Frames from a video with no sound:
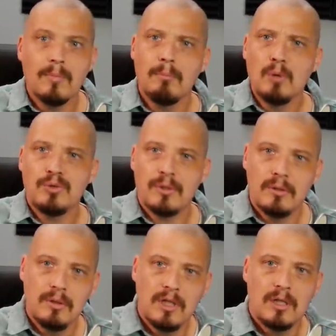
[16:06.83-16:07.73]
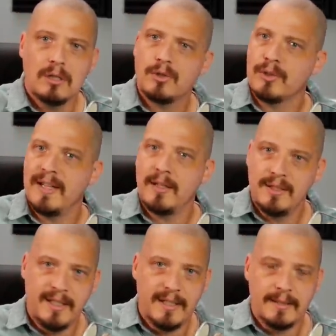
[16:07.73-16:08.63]
Most LUGs are now
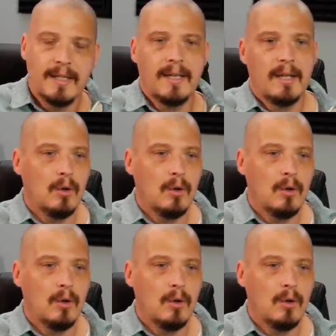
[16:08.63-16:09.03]
dead.